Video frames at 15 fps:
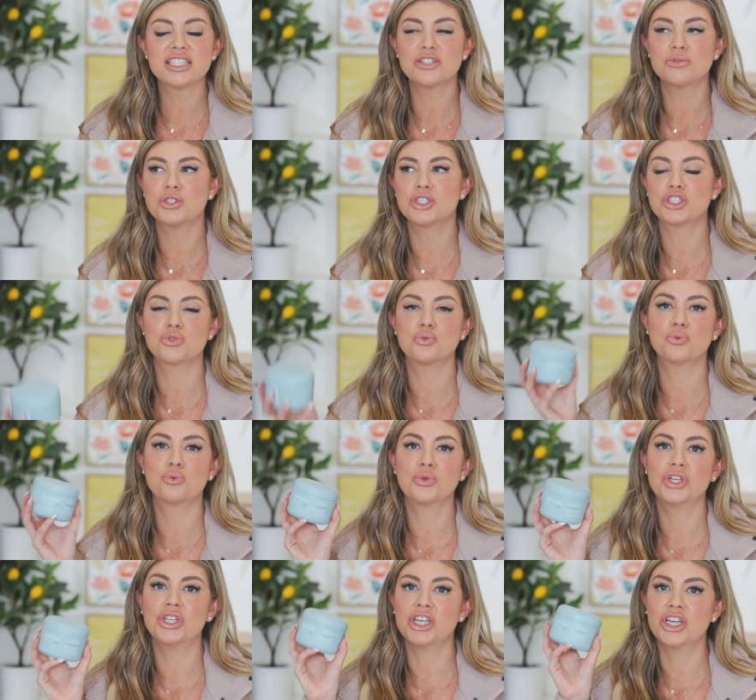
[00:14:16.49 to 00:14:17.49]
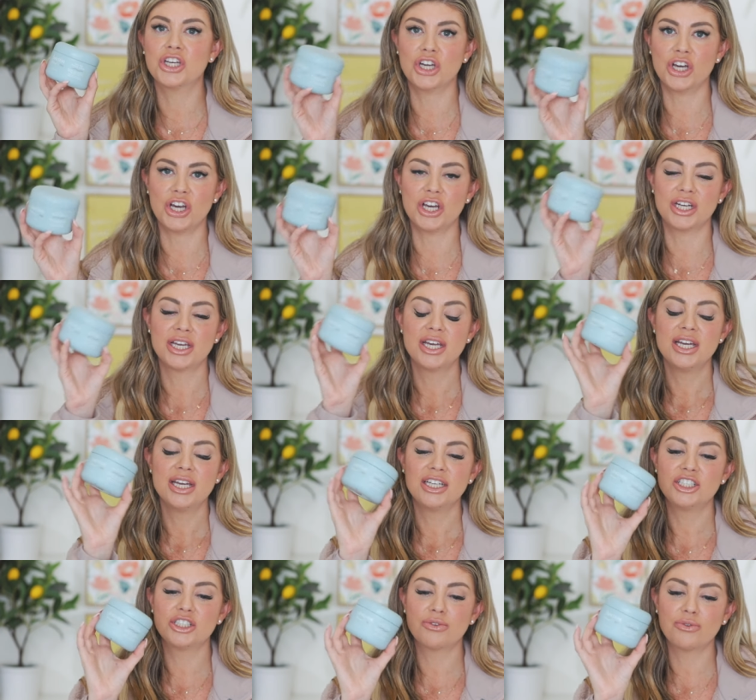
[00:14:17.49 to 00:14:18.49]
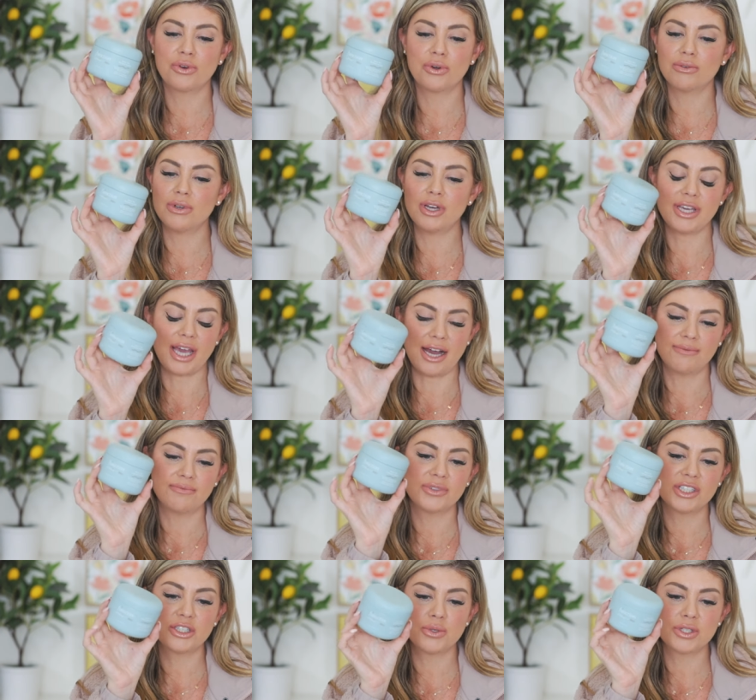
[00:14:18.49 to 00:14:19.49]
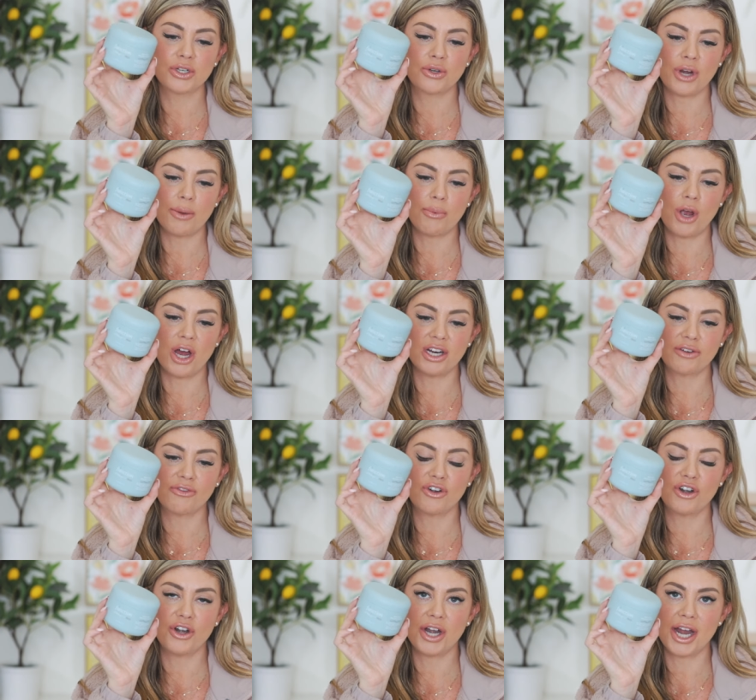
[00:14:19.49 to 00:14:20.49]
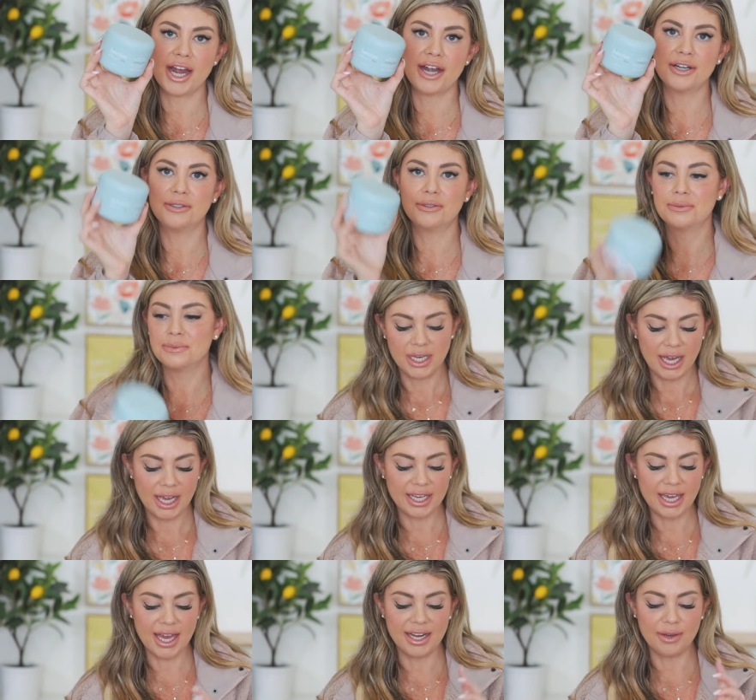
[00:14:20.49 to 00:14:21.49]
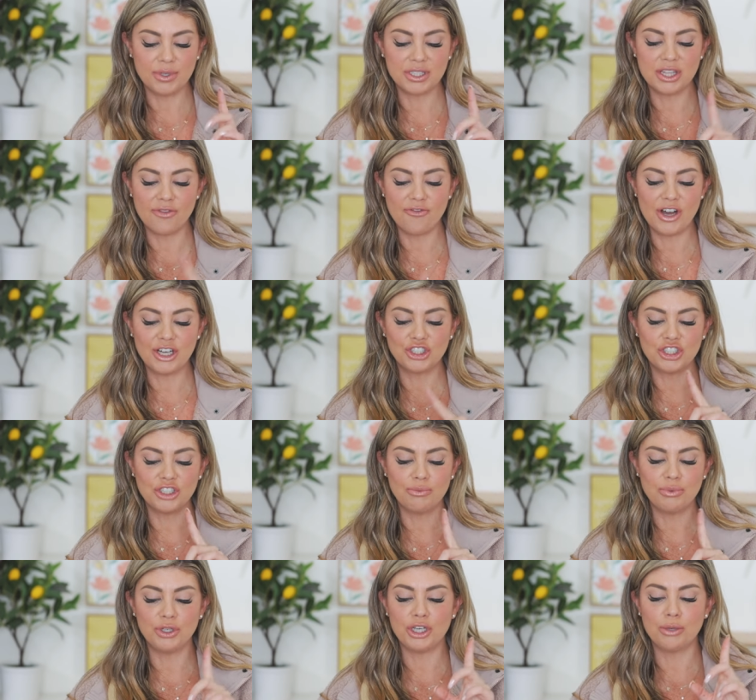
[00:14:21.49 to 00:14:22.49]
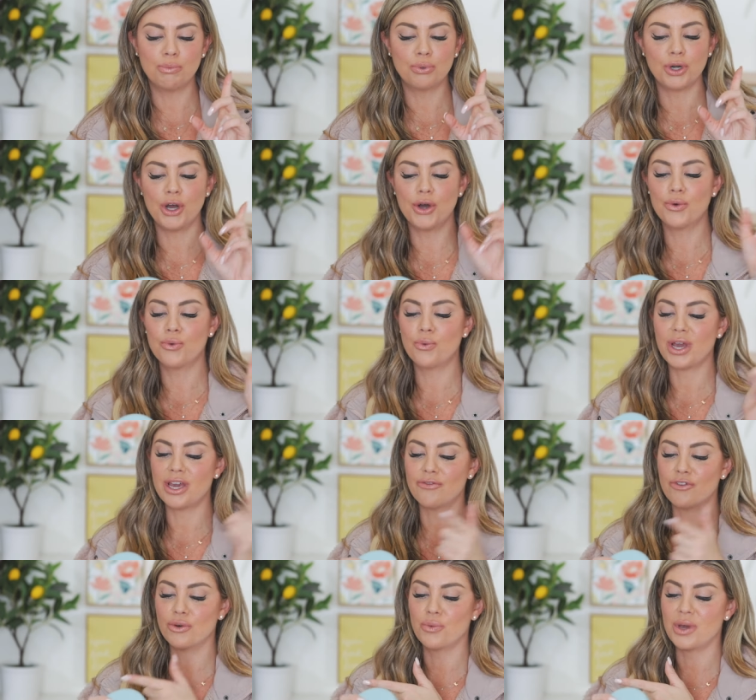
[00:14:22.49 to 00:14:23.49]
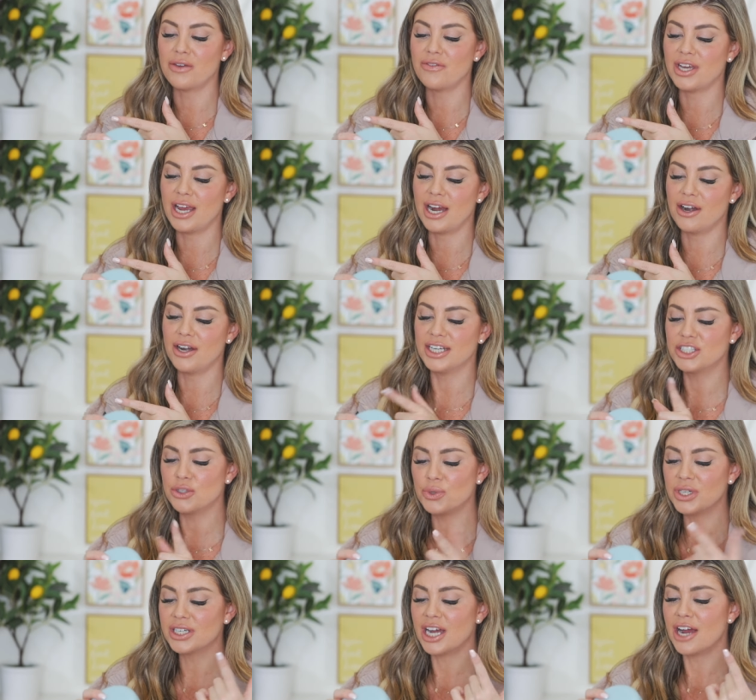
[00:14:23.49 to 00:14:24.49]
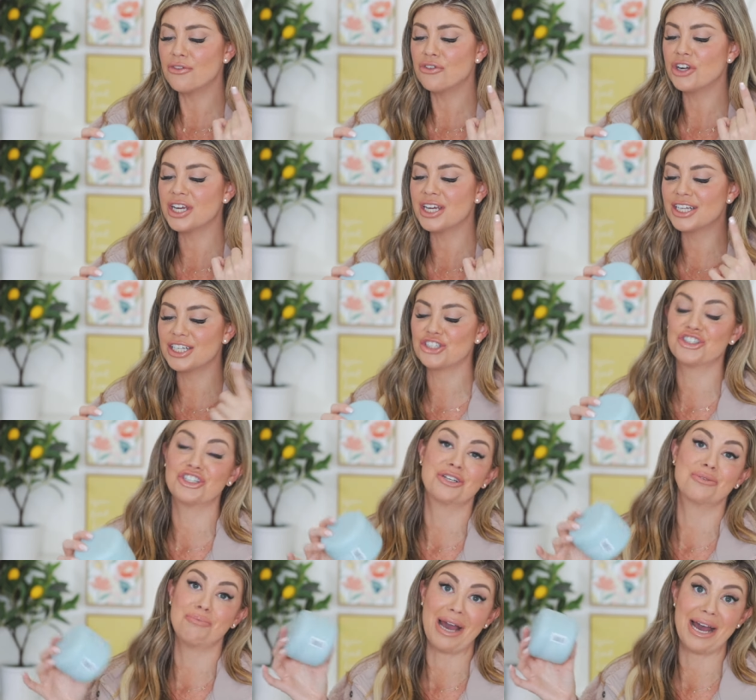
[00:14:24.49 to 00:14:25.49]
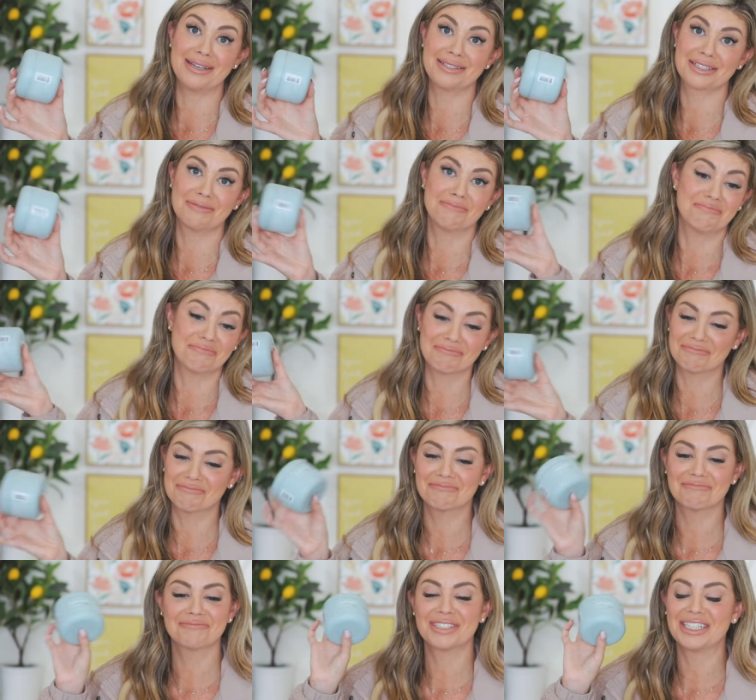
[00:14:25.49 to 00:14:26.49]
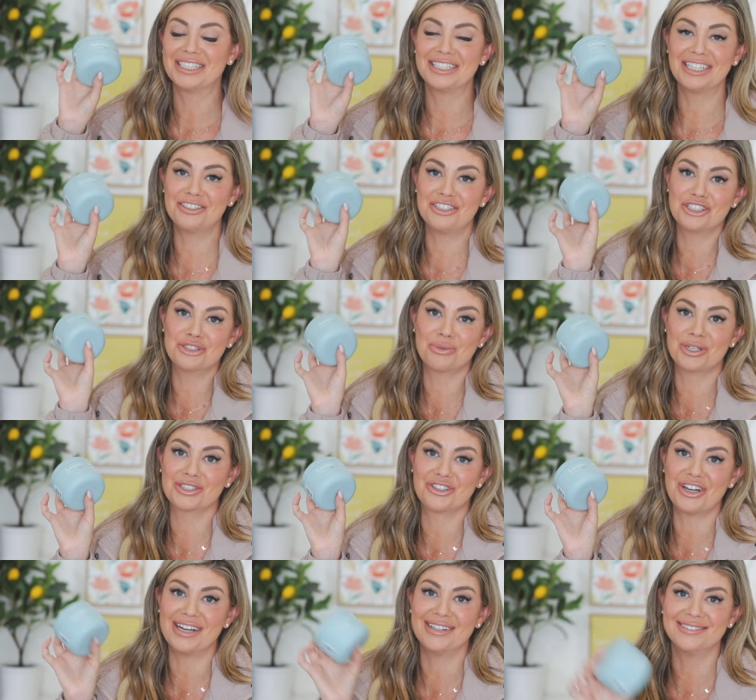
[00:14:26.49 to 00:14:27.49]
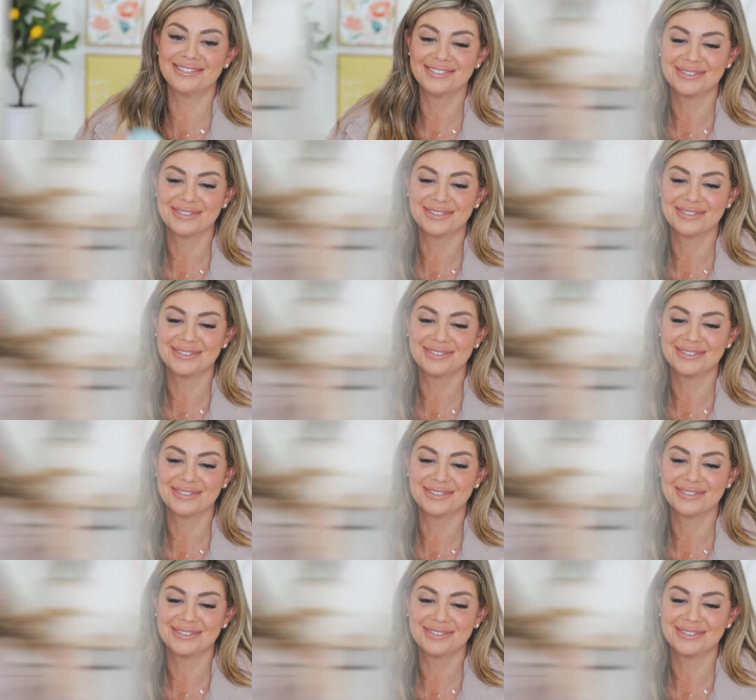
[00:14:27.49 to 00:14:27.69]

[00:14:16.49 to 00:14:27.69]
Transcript: It was just really good. Just, yeah, this was a great product for her hair. Again, it was the Function of Beauty Pro Wait for Wavy Hair. It's a recovery conditioning mask. It just worked great.